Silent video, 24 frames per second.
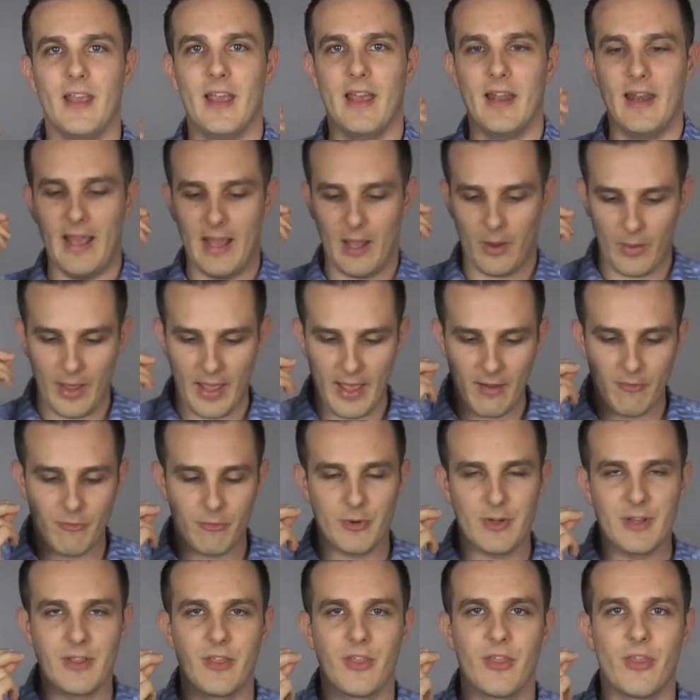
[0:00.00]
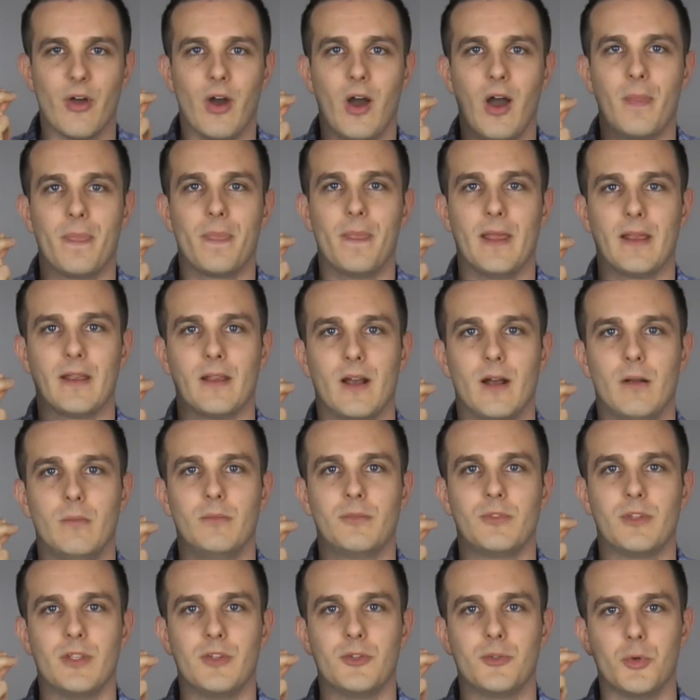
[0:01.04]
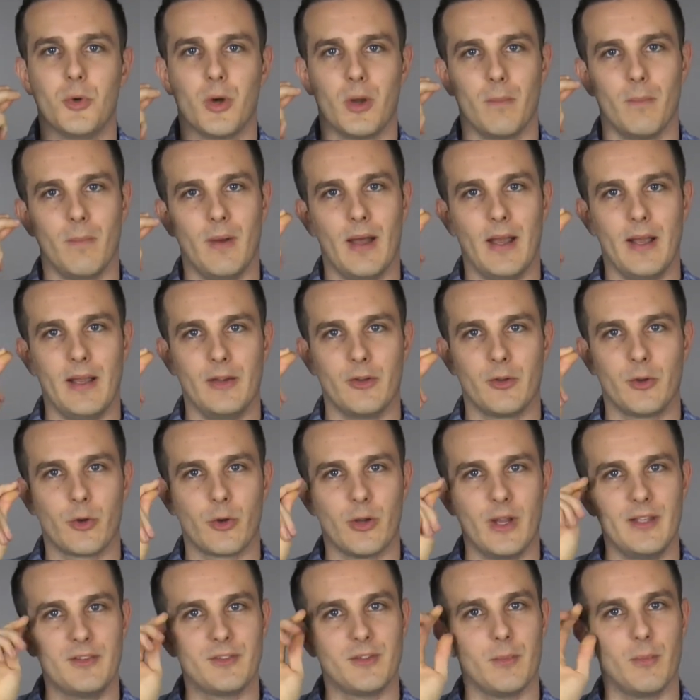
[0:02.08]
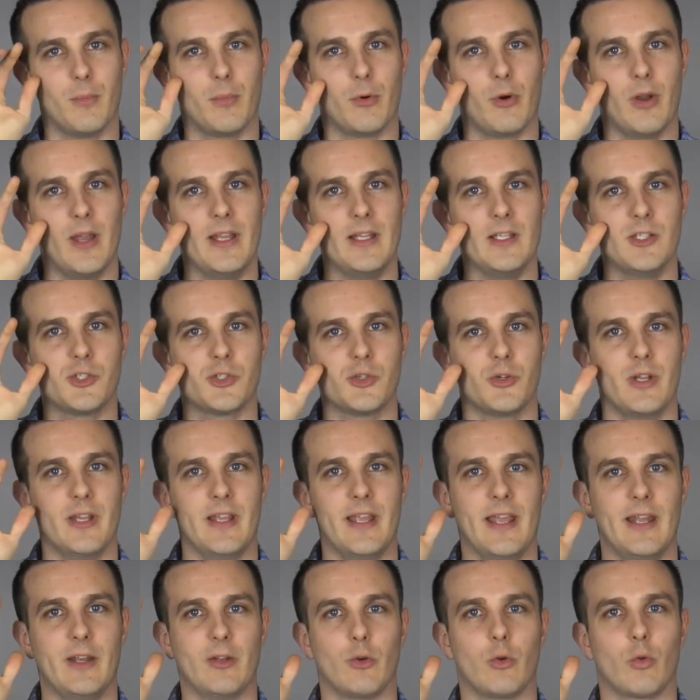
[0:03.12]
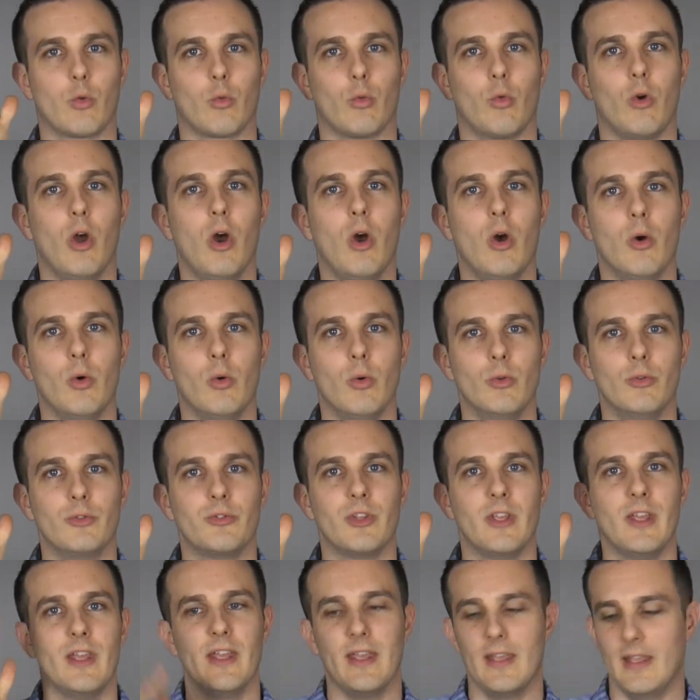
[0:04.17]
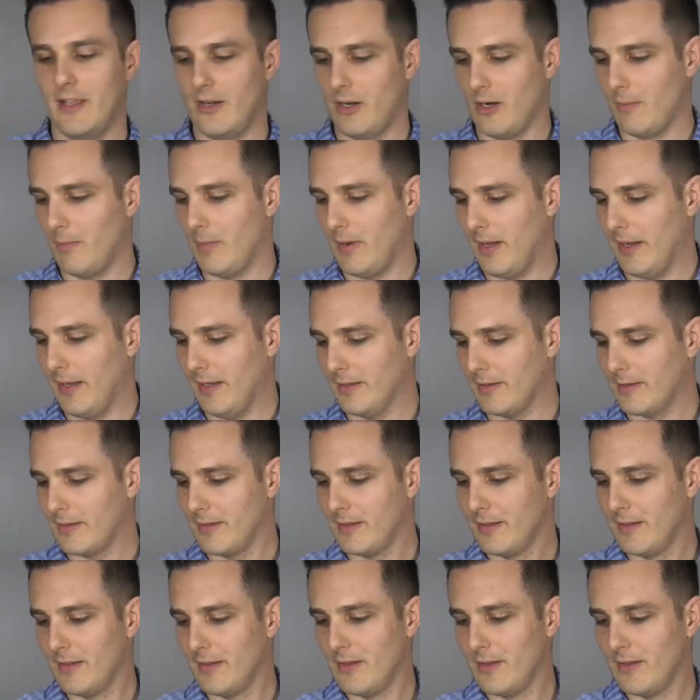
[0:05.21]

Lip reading: and how every thought that comes into our mind creates a brain tree and grows in our mind.